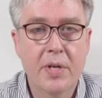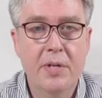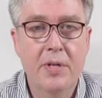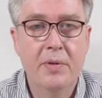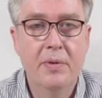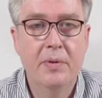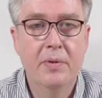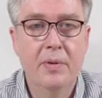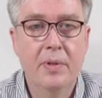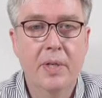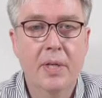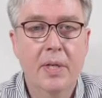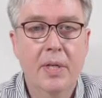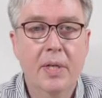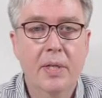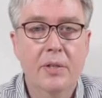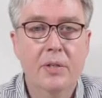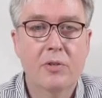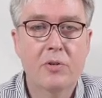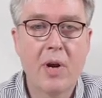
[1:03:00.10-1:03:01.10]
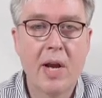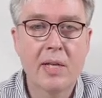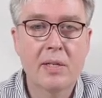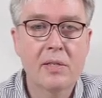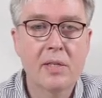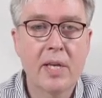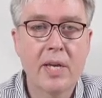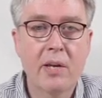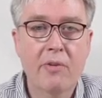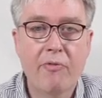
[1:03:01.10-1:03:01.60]
and you
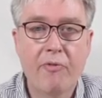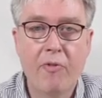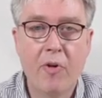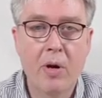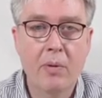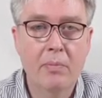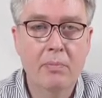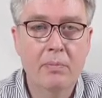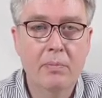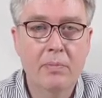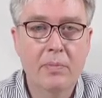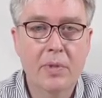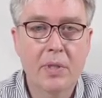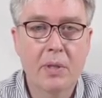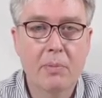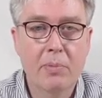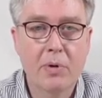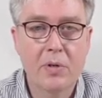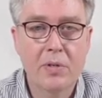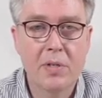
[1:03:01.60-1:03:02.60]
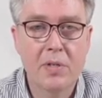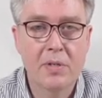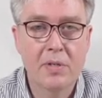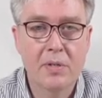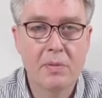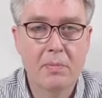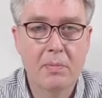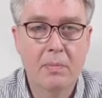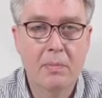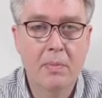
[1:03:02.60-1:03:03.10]
translate from the
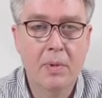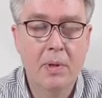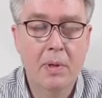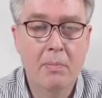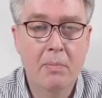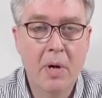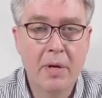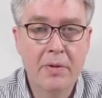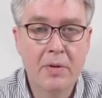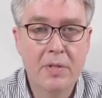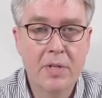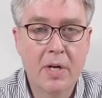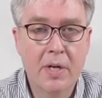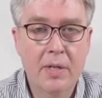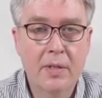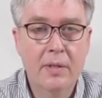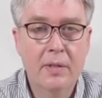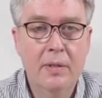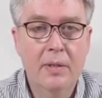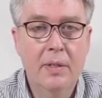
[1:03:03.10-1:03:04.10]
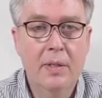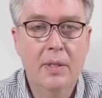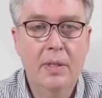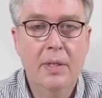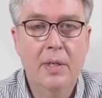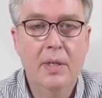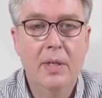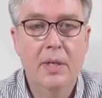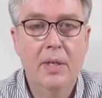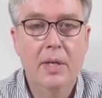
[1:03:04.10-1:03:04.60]
person's uh, mother tongue.
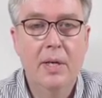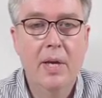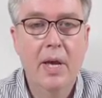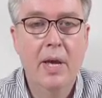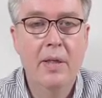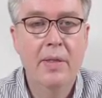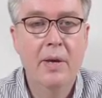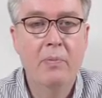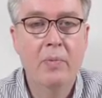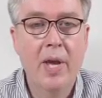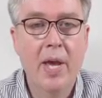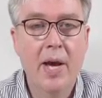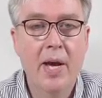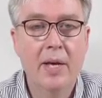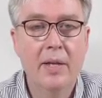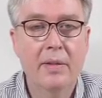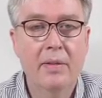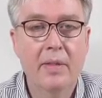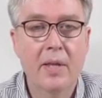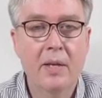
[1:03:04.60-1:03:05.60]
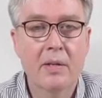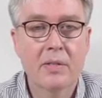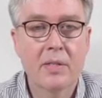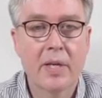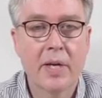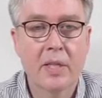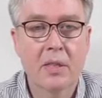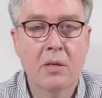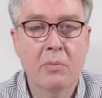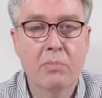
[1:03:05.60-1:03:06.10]
And then we had things
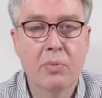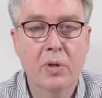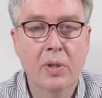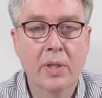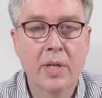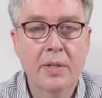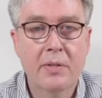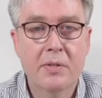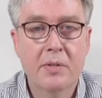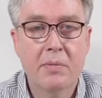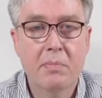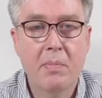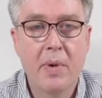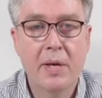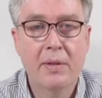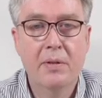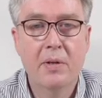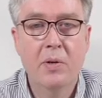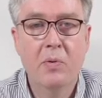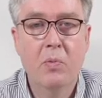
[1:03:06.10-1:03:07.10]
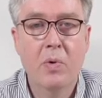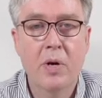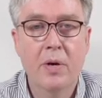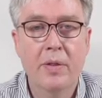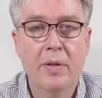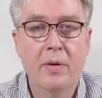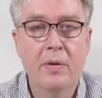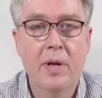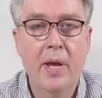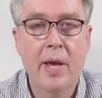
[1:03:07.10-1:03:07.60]
like the Berlitz method, where
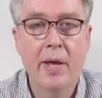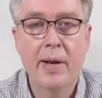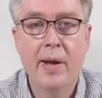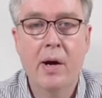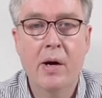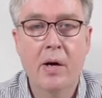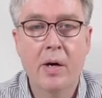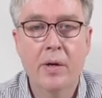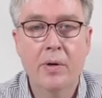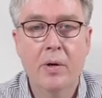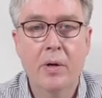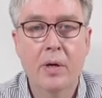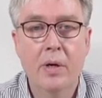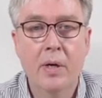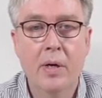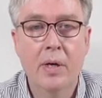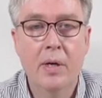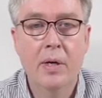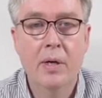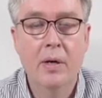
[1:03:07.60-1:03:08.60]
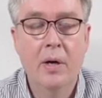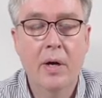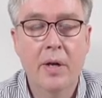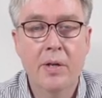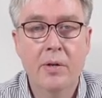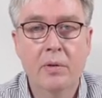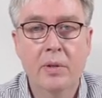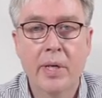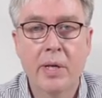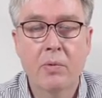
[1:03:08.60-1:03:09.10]
there an aud-
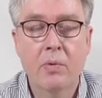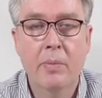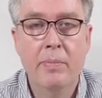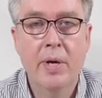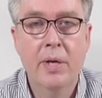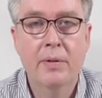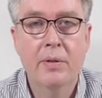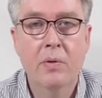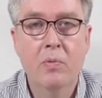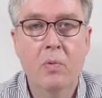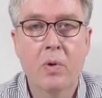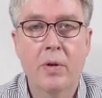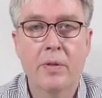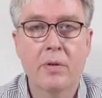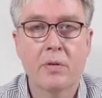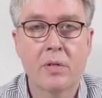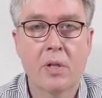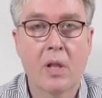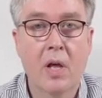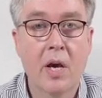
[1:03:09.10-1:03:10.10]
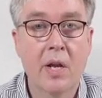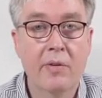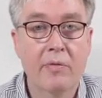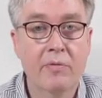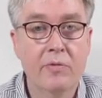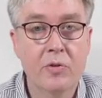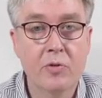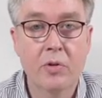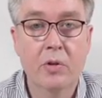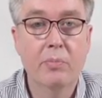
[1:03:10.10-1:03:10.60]
uh, method, where there's a lot
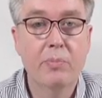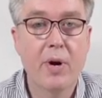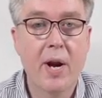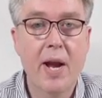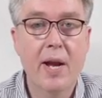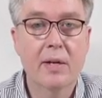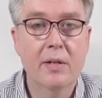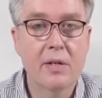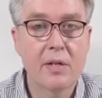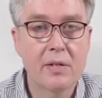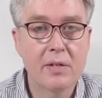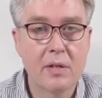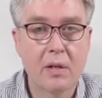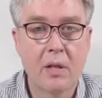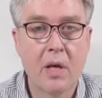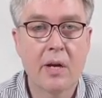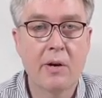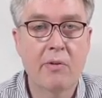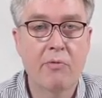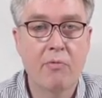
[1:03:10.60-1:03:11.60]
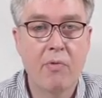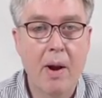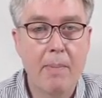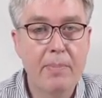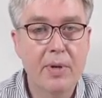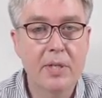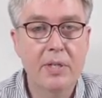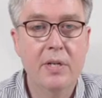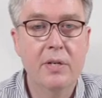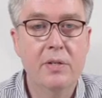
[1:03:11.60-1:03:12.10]
of drill practice, a lot of
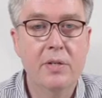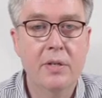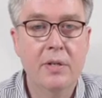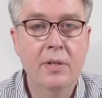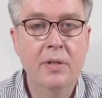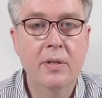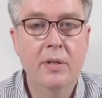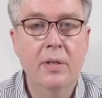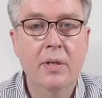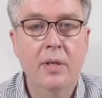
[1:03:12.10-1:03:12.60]
repetition